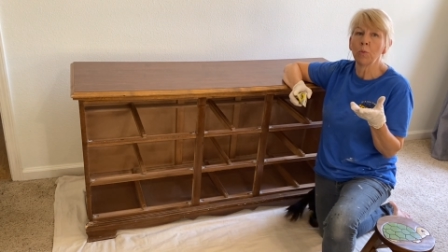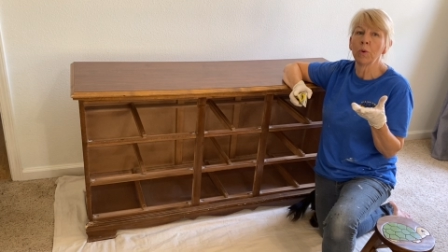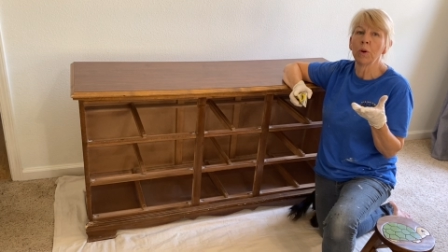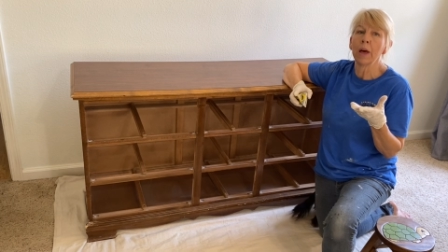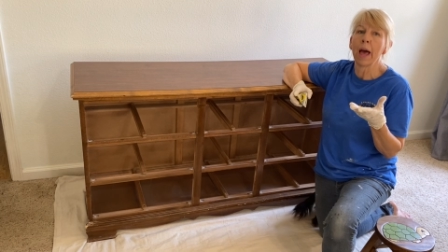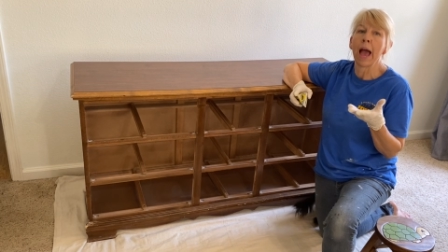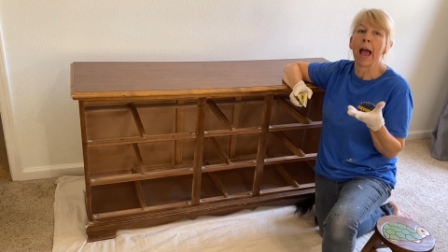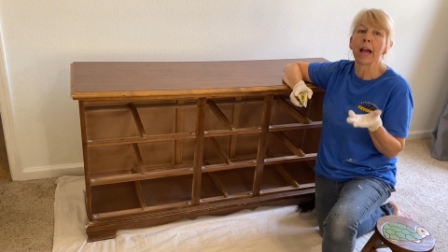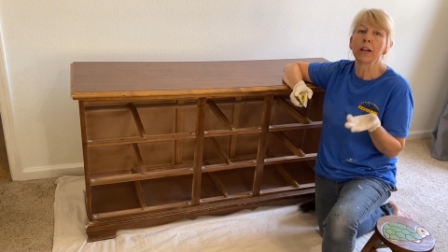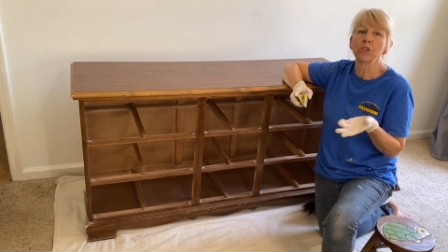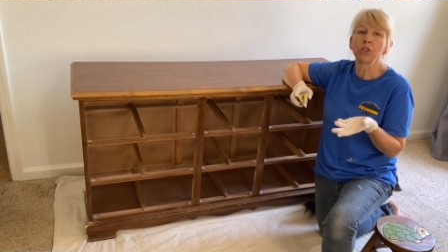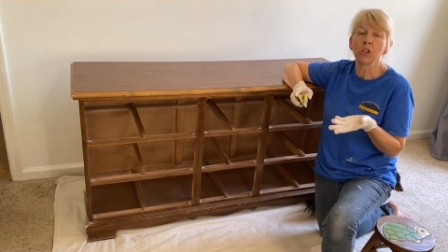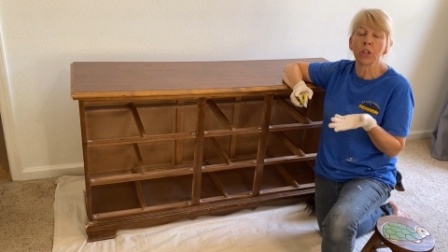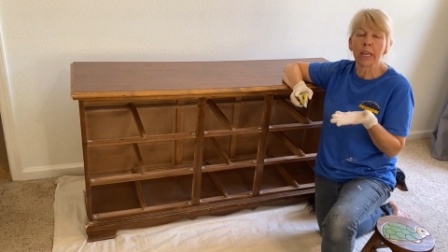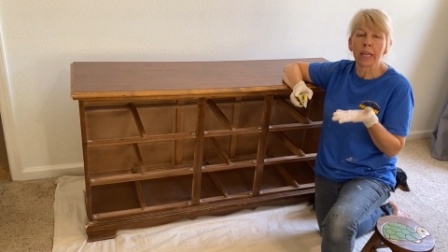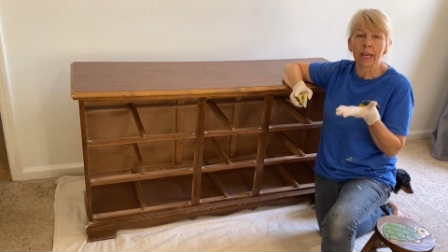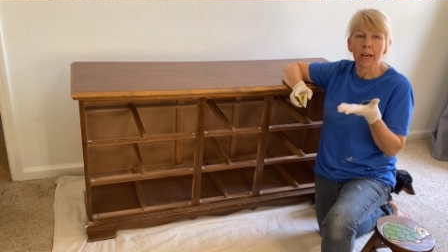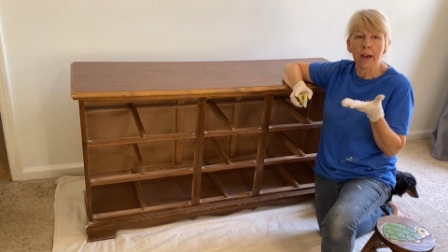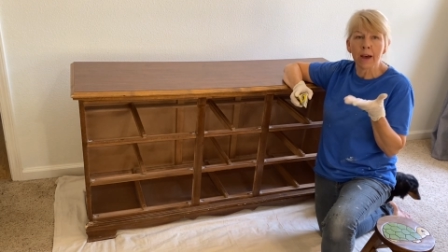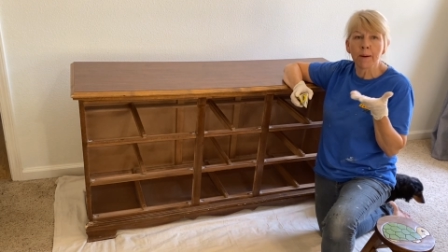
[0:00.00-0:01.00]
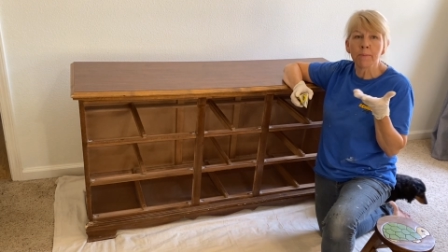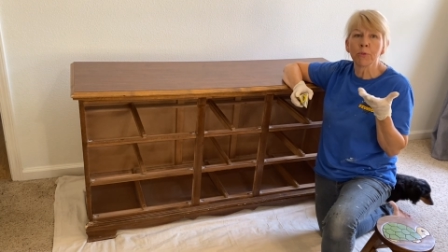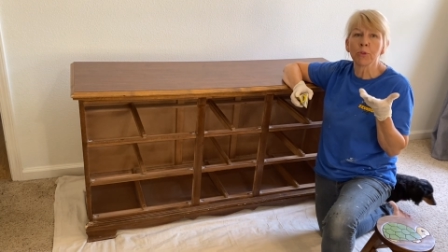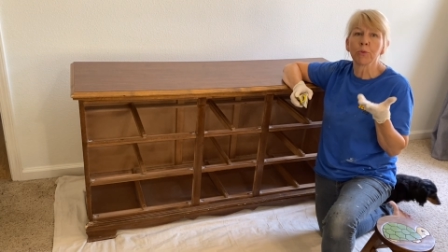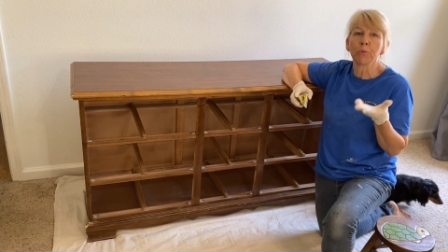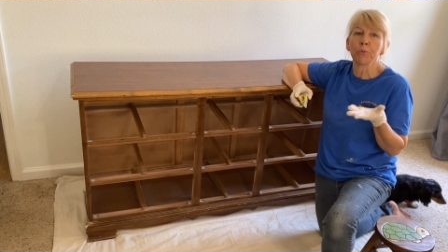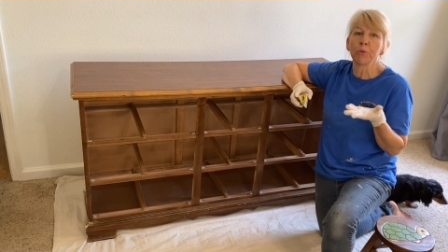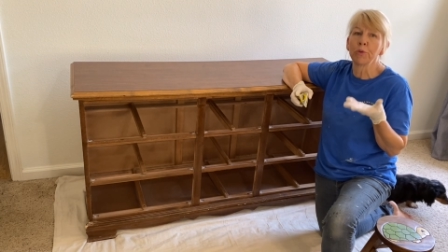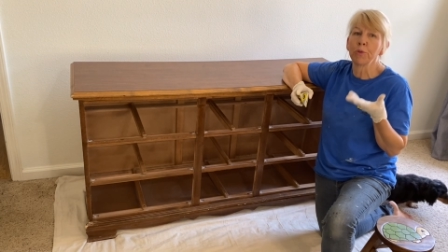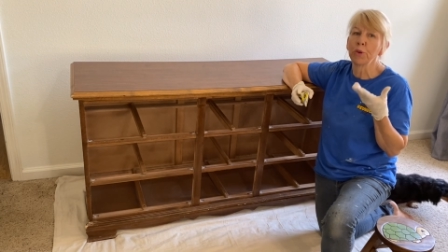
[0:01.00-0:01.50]
will actually come
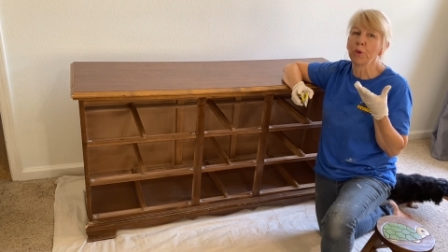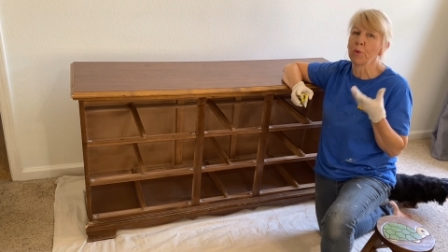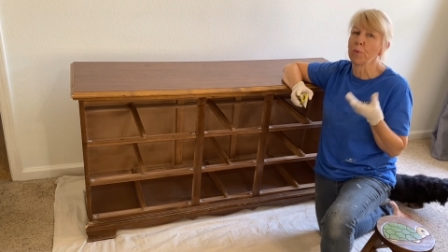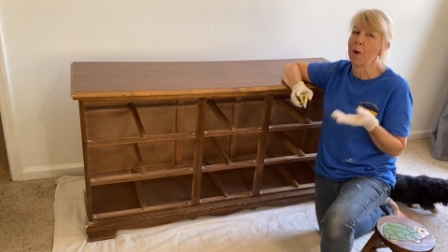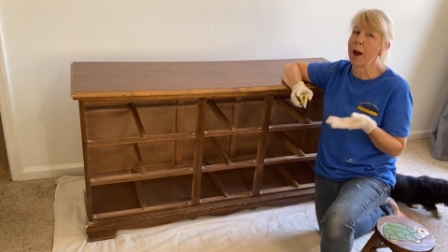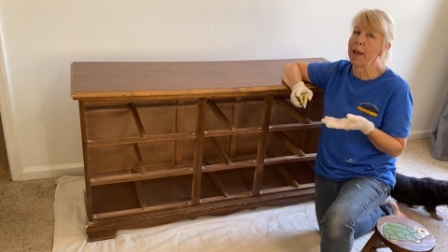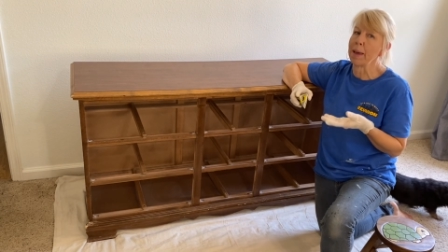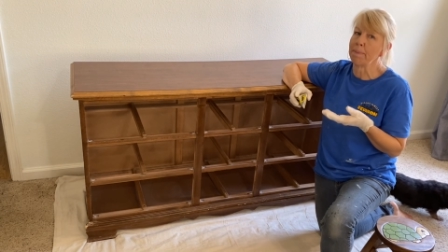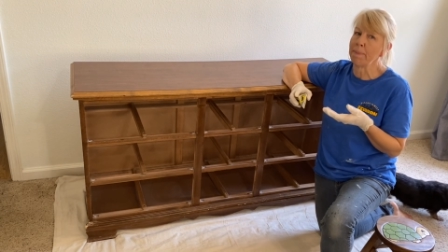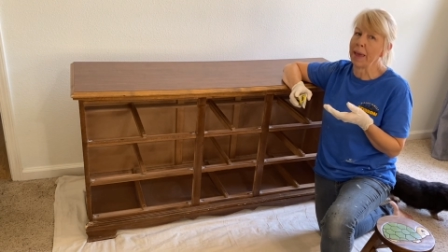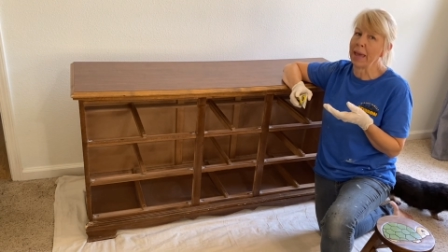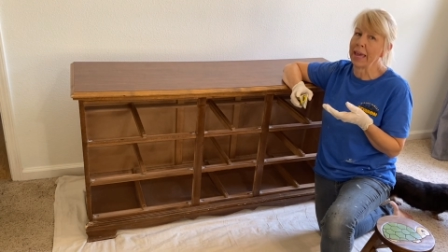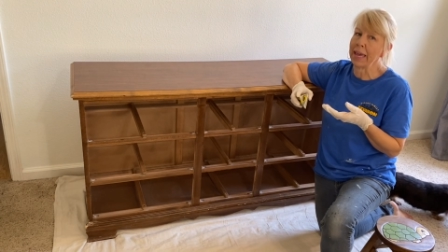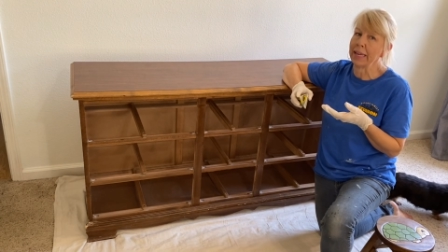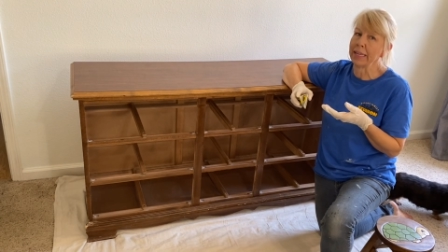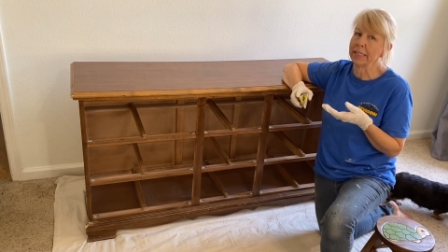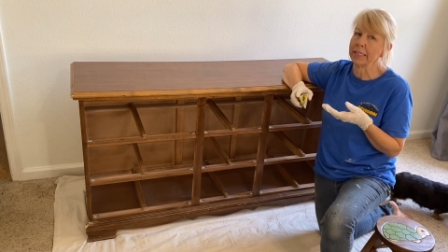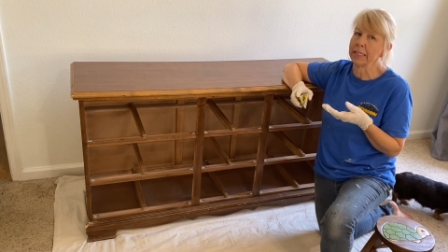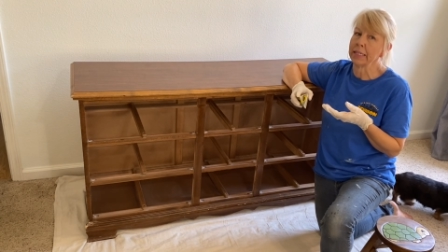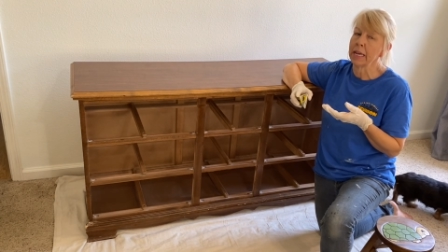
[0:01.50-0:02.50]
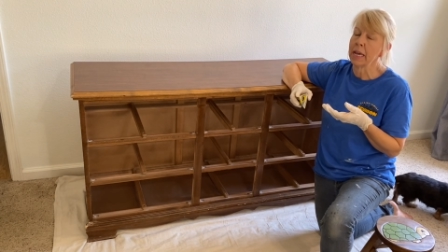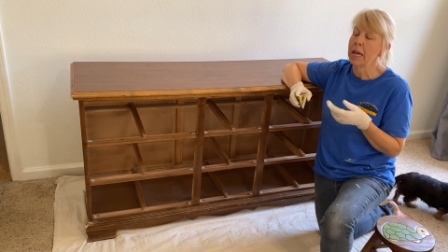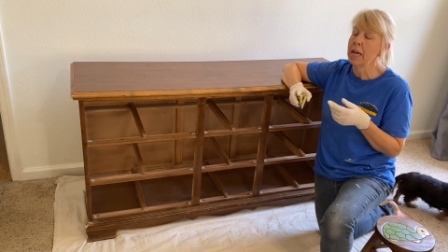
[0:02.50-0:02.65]
through your white paint.